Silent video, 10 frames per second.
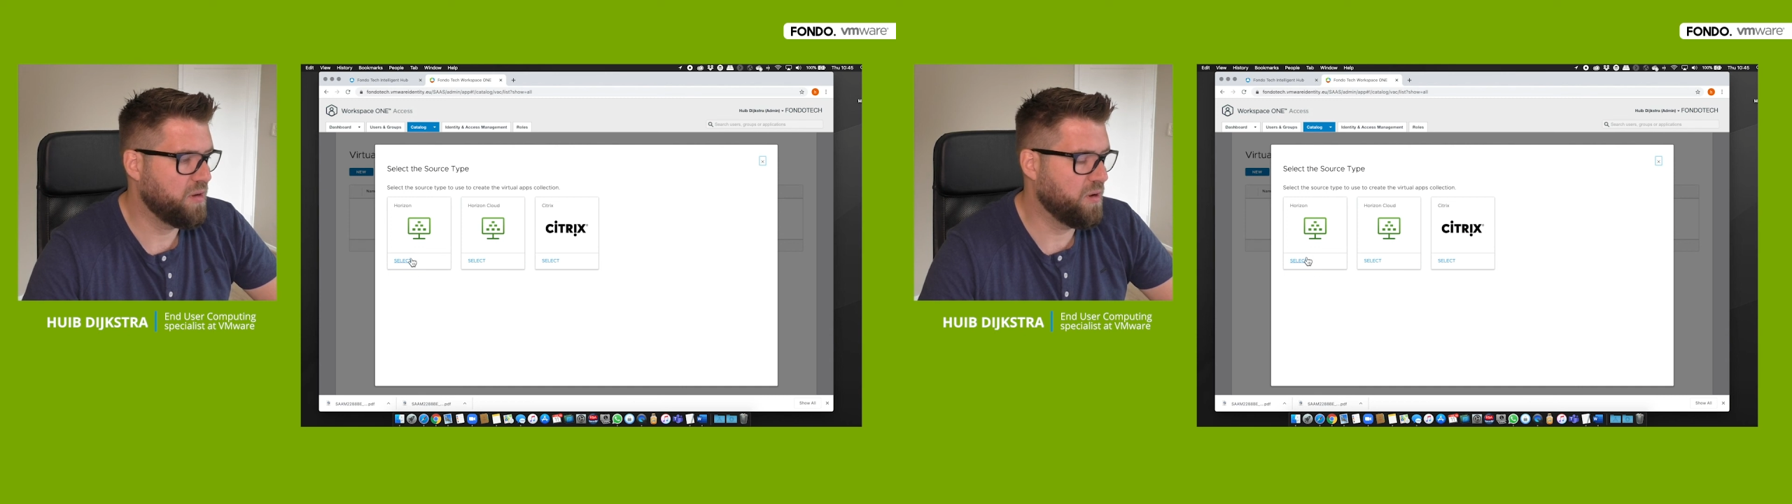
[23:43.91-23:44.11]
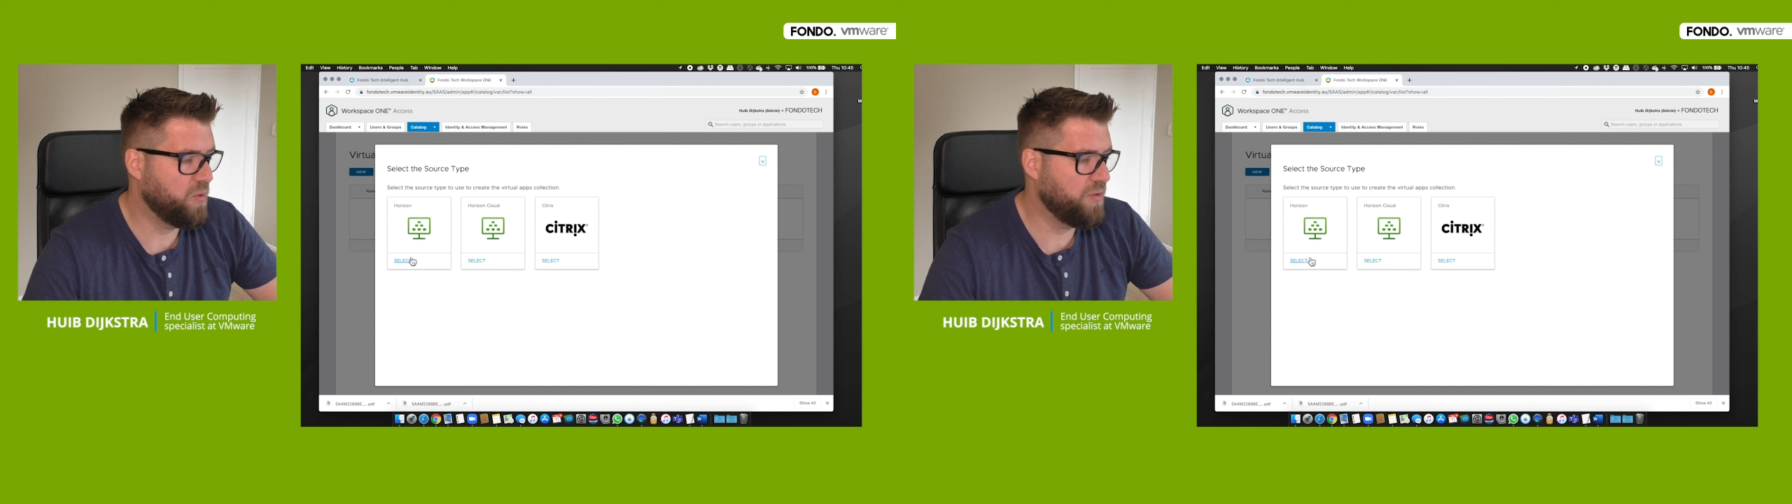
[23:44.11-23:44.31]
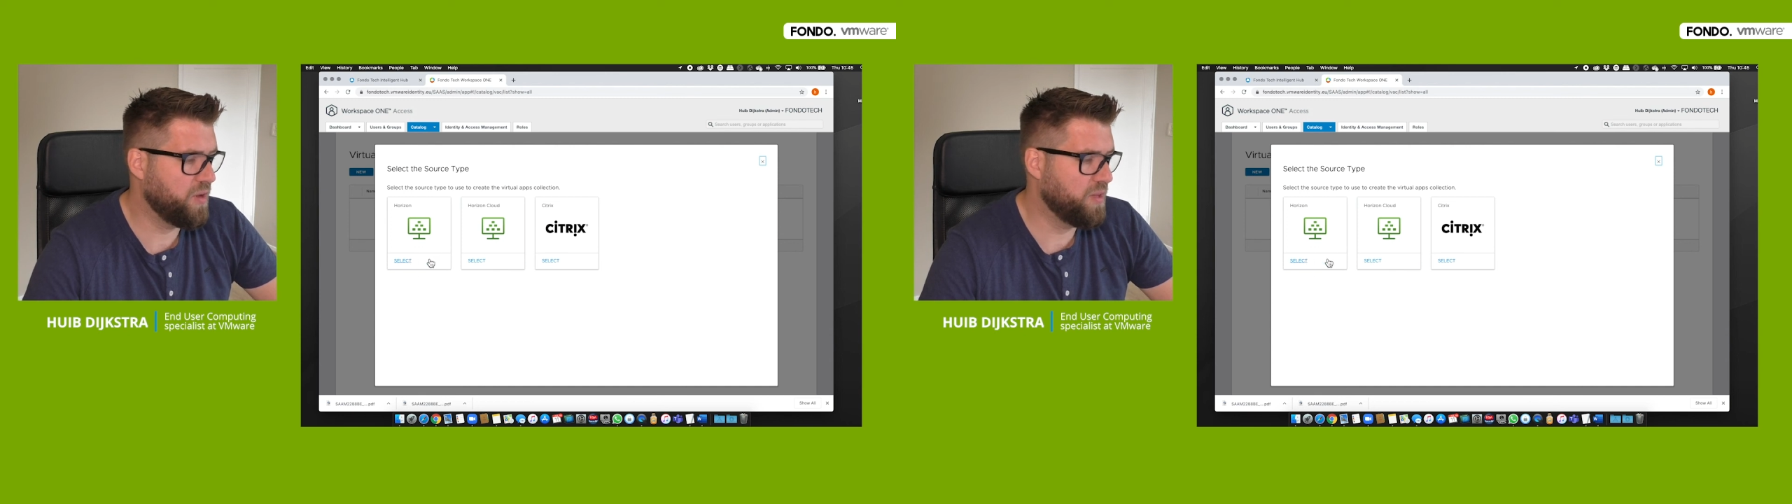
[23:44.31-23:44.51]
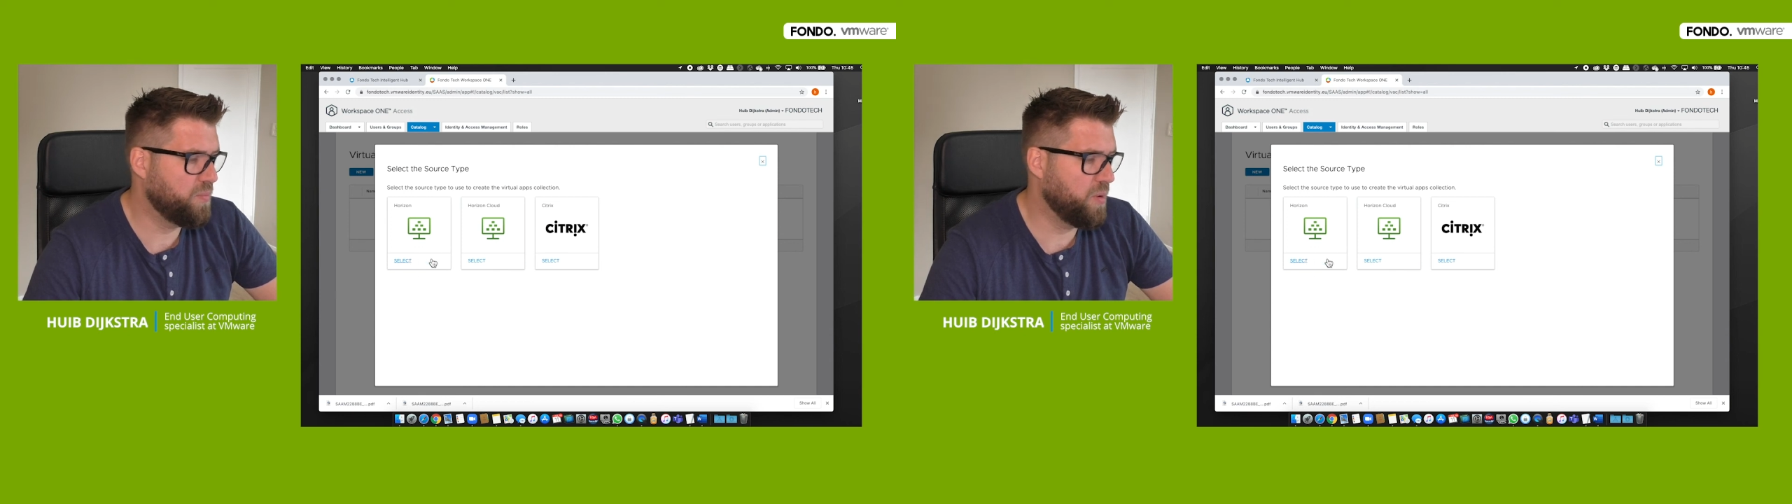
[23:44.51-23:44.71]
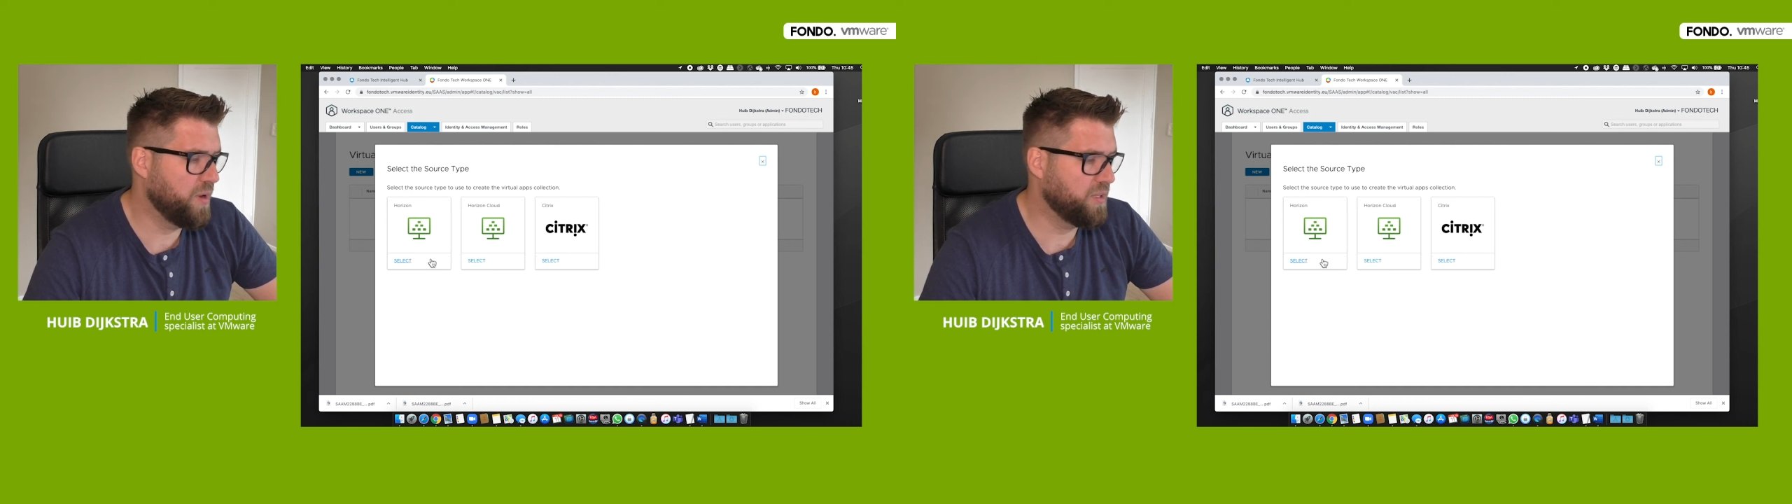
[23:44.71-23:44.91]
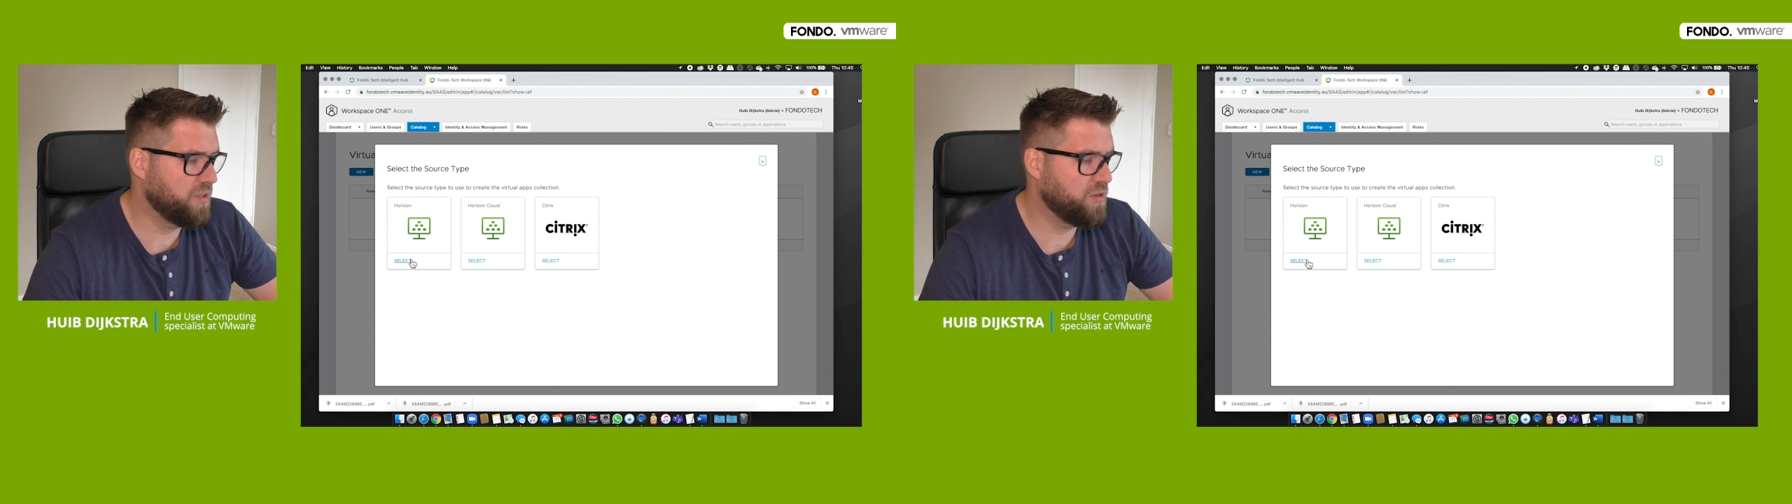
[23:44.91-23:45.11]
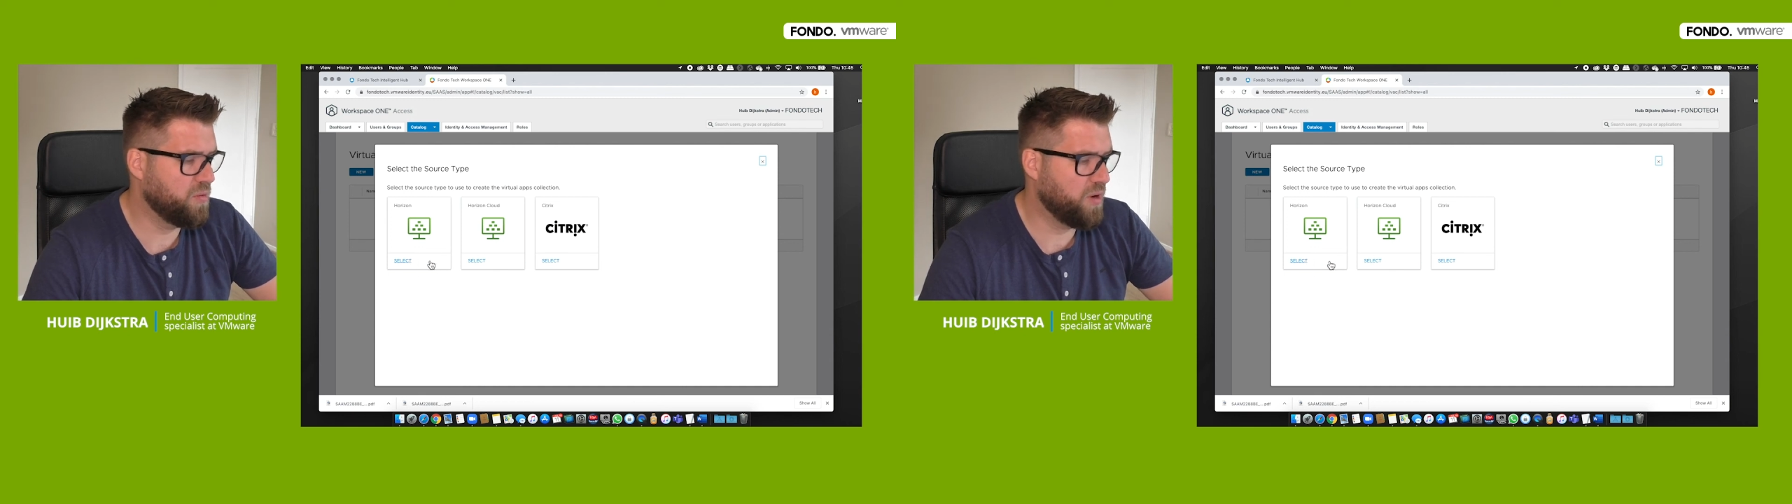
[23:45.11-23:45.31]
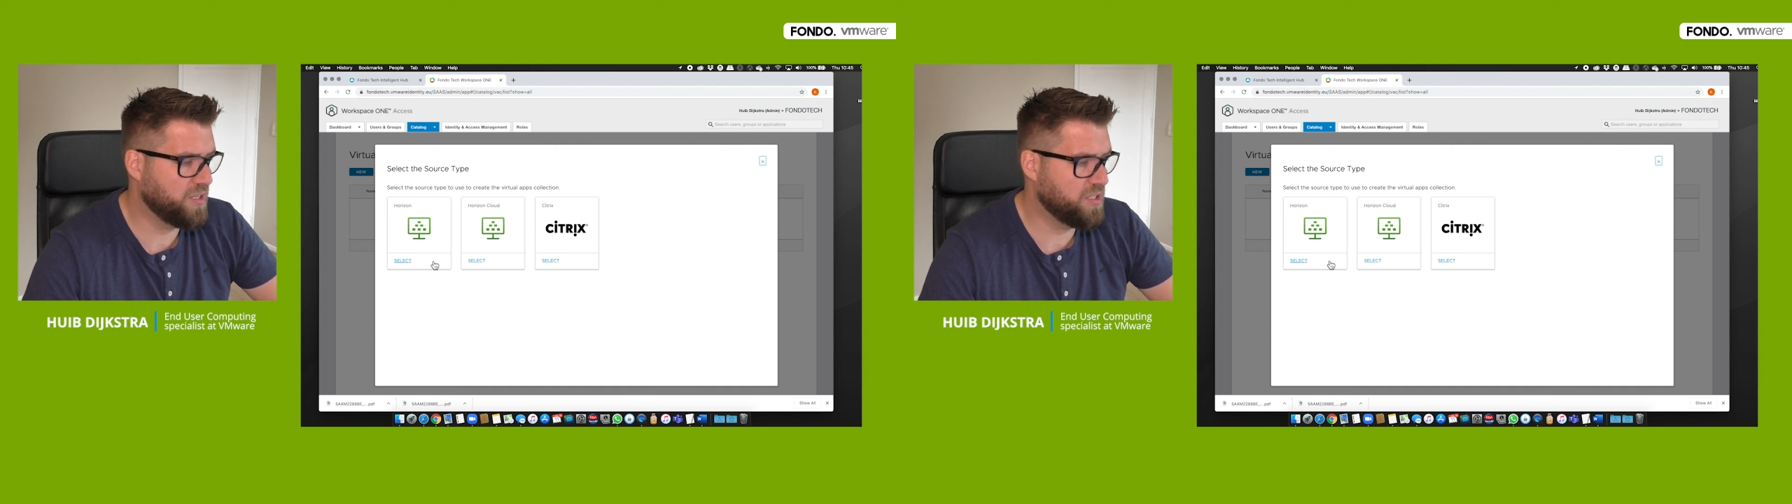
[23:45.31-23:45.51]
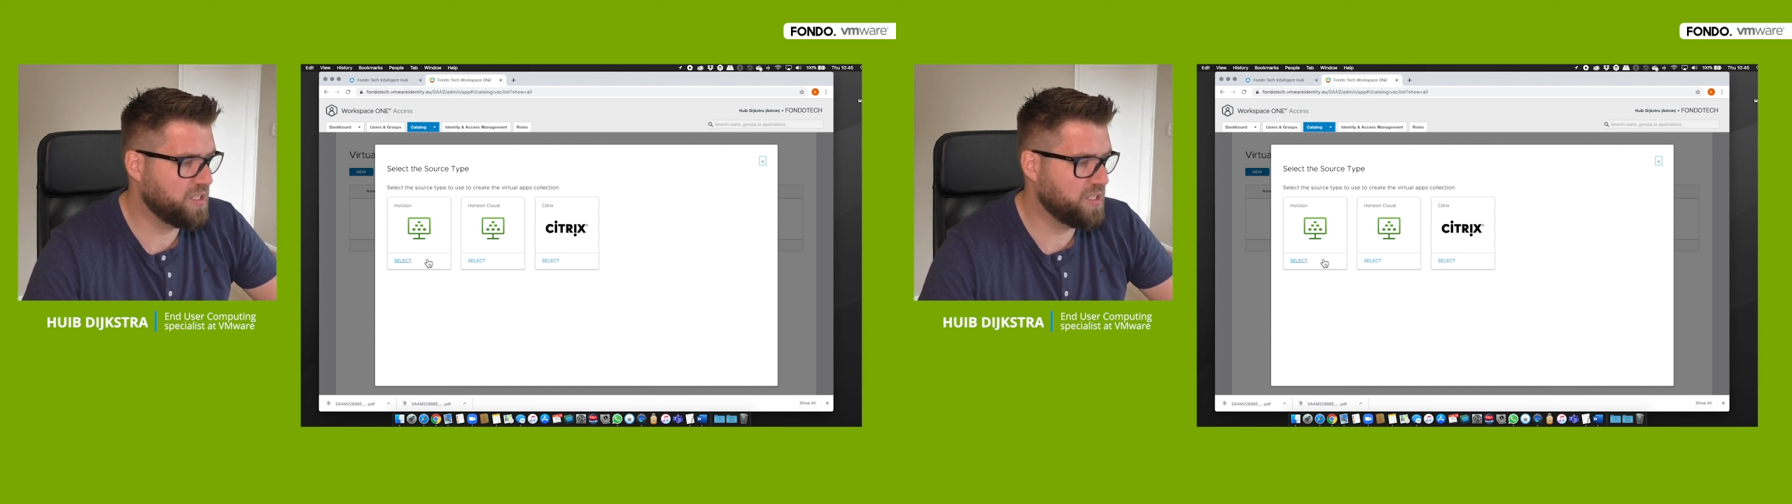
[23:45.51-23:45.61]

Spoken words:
We've implemented Horizon